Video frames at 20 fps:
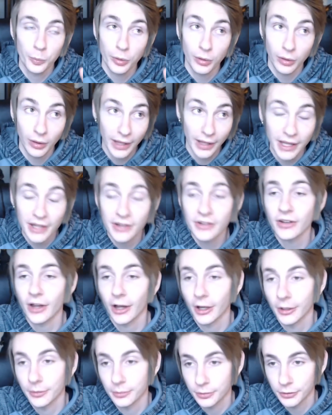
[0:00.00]
planned
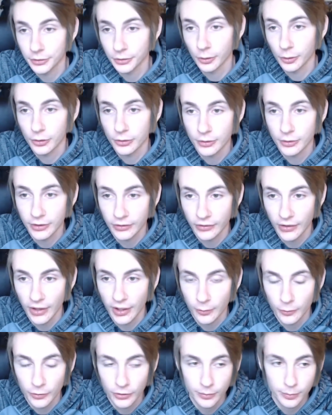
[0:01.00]
on pre-ordering
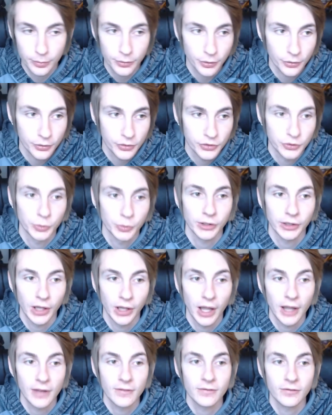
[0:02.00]
that when the pre-orders went
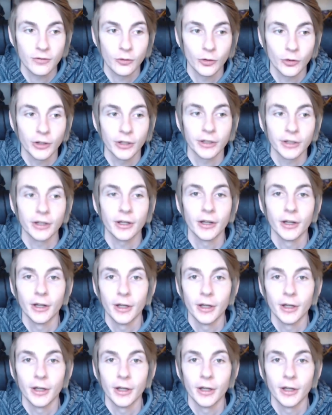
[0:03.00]
live for it,